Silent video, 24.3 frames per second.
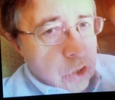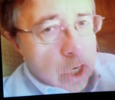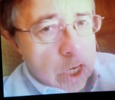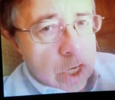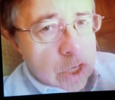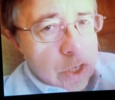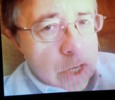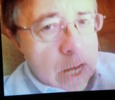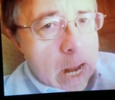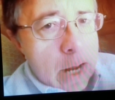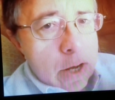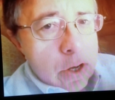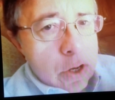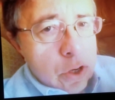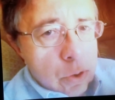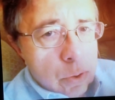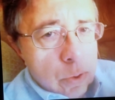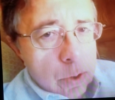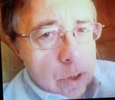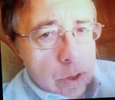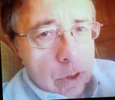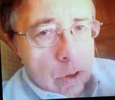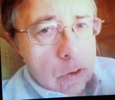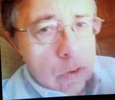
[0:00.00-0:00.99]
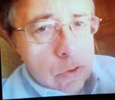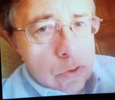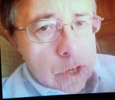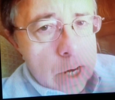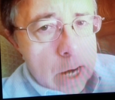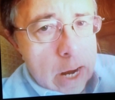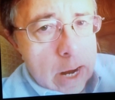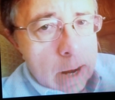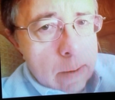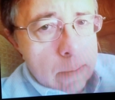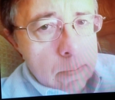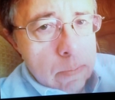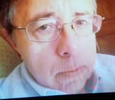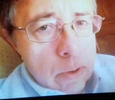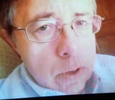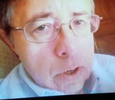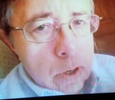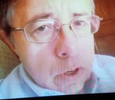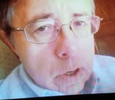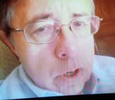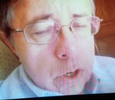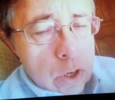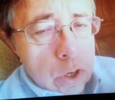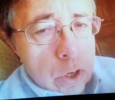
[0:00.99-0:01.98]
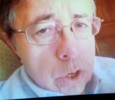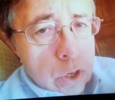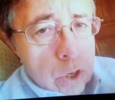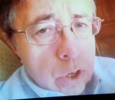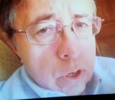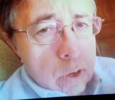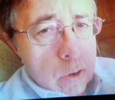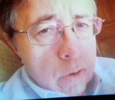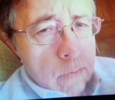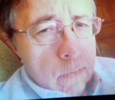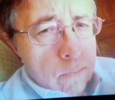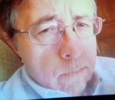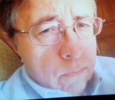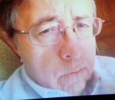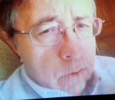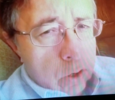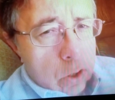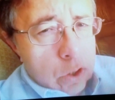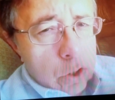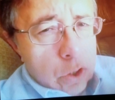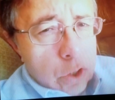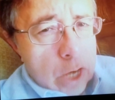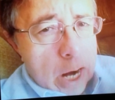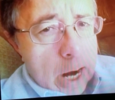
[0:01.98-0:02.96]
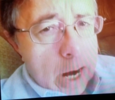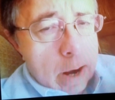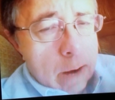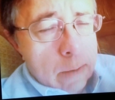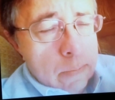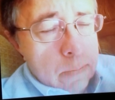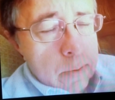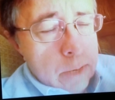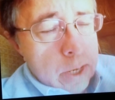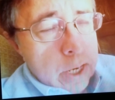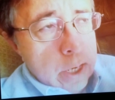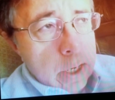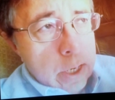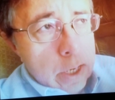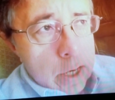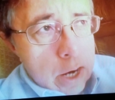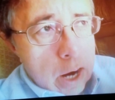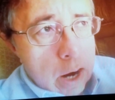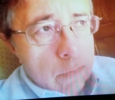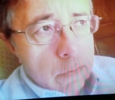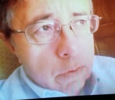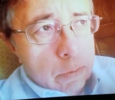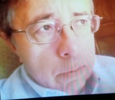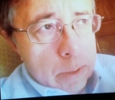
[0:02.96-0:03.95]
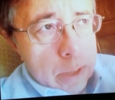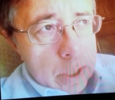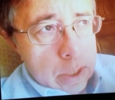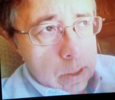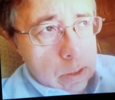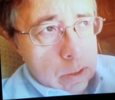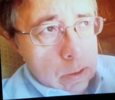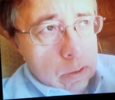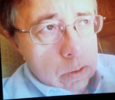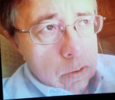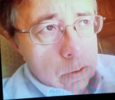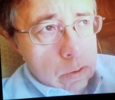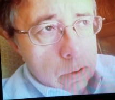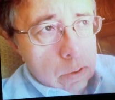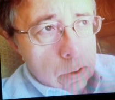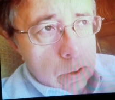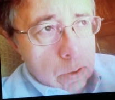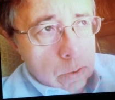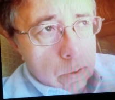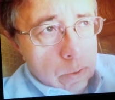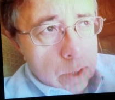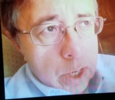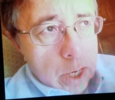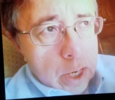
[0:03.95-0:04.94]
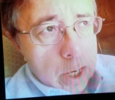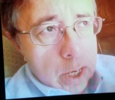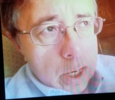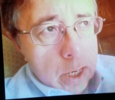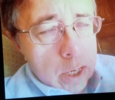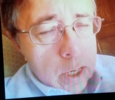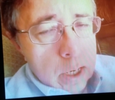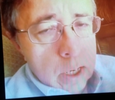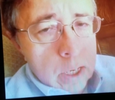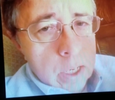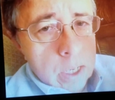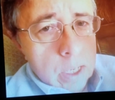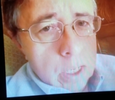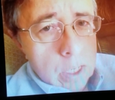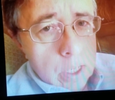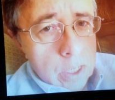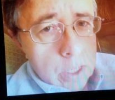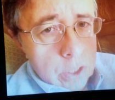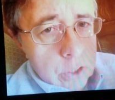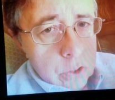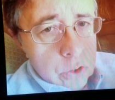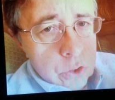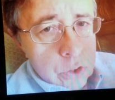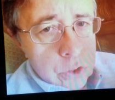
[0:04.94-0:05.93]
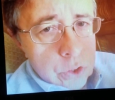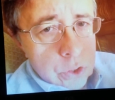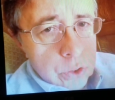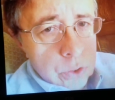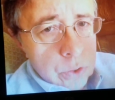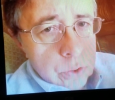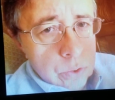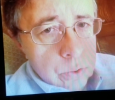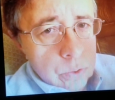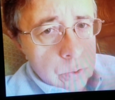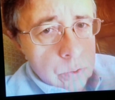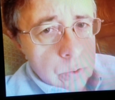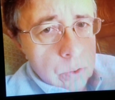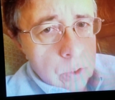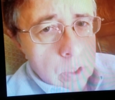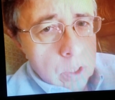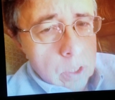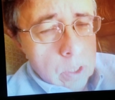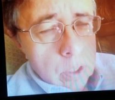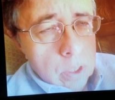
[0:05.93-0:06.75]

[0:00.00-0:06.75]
She's not doing her job. First job in government, okay, is to